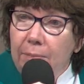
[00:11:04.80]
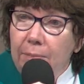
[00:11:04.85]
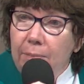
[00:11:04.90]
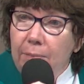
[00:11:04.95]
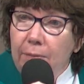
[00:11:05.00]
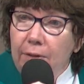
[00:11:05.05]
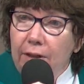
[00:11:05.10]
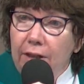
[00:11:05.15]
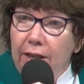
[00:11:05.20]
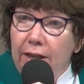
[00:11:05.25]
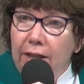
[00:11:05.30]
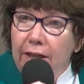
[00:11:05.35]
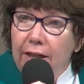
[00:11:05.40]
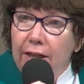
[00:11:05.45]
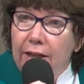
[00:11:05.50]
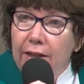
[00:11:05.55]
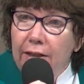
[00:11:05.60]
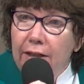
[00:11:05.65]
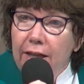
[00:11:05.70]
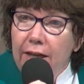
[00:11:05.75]
leading
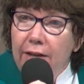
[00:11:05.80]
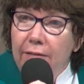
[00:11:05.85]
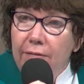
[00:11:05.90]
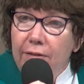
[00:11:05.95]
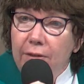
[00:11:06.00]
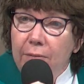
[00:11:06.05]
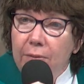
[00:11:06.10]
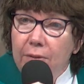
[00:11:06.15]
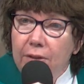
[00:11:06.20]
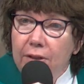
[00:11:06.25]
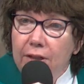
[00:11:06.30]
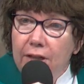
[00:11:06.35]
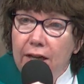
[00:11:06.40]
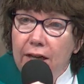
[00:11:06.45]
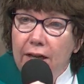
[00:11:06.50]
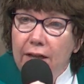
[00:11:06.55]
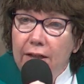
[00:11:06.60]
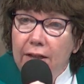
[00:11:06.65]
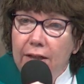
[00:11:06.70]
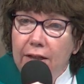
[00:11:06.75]
a life that was
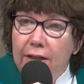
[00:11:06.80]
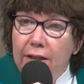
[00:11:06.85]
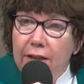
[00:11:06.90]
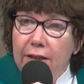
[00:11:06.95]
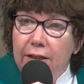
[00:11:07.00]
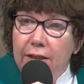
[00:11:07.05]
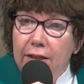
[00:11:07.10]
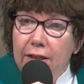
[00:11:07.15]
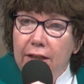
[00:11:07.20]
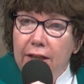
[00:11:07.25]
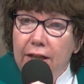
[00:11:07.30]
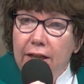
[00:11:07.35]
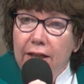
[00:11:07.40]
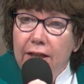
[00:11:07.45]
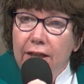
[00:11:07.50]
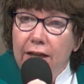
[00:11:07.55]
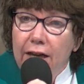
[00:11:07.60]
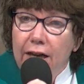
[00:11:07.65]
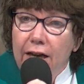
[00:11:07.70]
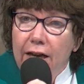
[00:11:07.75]
not in
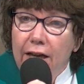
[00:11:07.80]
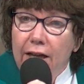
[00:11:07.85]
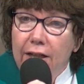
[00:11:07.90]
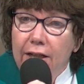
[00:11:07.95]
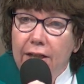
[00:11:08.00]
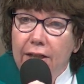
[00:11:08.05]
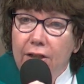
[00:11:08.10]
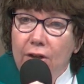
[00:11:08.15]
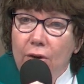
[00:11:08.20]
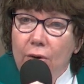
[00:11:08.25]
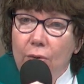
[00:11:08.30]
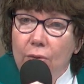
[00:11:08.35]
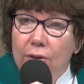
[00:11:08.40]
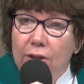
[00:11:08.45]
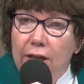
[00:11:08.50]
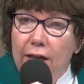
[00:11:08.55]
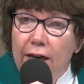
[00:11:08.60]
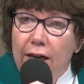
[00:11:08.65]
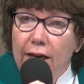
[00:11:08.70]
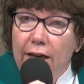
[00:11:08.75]
God the whole
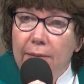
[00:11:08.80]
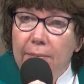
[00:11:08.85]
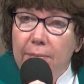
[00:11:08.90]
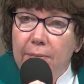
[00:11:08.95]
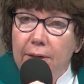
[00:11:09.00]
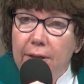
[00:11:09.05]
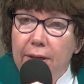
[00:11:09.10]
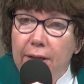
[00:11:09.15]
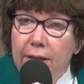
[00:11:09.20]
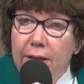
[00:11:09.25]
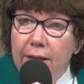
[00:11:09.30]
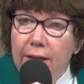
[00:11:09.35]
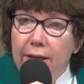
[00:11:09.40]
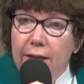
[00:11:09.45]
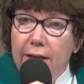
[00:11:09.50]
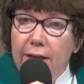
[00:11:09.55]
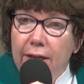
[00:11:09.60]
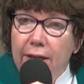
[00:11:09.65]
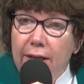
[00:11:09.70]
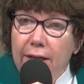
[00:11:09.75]
time?
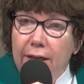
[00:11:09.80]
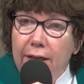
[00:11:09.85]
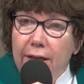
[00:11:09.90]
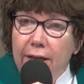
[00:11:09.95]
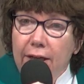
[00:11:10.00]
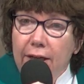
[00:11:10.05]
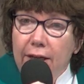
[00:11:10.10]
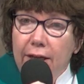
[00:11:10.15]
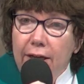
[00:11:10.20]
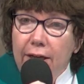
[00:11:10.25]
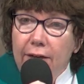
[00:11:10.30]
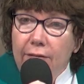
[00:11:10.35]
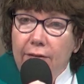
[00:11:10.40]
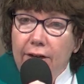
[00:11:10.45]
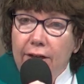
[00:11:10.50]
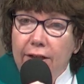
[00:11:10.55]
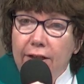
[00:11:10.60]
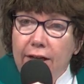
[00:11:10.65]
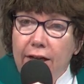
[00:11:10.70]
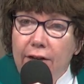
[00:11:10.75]
If I
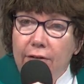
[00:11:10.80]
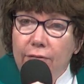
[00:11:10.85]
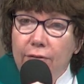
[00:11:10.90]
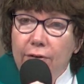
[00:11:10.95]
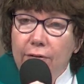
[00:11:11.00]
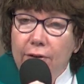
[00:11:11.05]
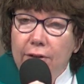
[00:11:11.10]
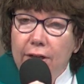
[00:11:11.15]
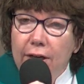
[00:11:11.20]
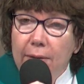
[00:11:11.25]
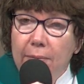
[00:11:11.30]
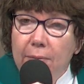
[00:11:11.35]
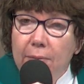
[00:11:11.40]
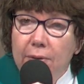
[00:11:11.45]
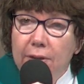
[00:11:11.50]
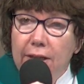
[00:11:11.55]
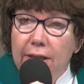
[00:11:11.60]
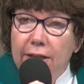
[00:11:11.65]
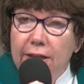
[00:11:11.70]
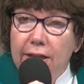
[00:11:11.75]
had a dollar for every time I
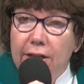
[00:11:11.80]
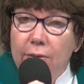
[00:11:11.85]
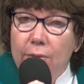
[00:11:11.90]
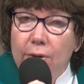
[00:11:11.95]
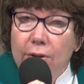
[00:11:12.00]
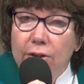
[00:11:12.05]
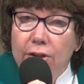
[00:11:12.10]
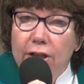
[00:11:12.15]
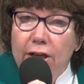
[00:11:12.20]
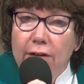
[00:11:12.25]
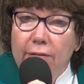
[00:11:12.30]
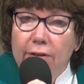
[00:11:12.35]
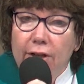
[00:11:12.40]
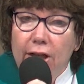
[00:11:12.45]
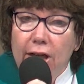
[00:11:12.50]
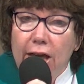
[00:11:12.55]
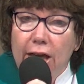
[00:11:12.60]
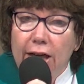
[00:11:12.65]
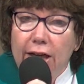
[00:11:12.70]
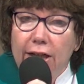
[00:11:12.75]
was asked that question, I'd have a
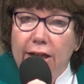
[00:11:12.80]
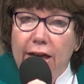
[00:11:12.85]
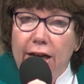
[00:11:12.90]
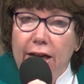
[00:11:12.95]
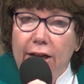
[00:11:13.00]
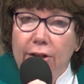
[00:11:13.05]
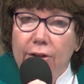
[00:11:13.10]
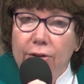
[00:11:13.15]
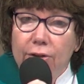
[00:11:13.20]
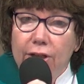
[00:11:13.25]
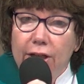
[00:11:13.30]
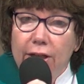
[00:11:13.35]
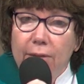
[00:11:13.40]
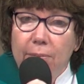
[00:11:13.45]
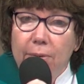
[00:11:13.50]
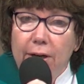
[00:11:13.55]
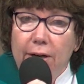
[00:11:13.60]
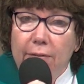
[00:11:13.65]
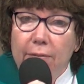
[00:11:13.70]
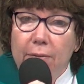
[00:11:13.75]
lot of dollars. I could
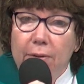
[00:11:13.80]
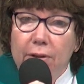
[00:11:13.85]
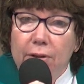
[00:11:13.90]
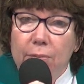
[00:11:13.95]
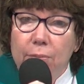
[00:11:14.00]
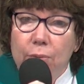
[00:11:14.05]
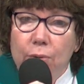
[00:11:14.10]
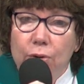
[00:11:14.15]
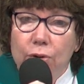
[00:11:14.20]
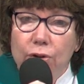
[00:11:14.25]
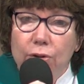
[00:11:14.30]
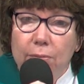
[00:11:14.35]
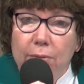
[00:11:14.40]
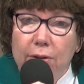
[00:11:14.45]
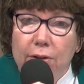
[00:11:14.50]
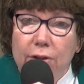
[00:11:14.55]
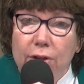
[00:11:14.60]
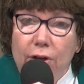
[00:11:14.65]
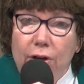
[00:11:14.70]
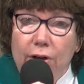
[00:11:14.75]
pay everybody's
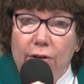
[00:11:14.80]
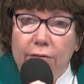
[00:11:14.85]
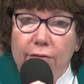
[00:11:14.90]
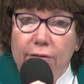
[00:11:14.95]
apportionments off.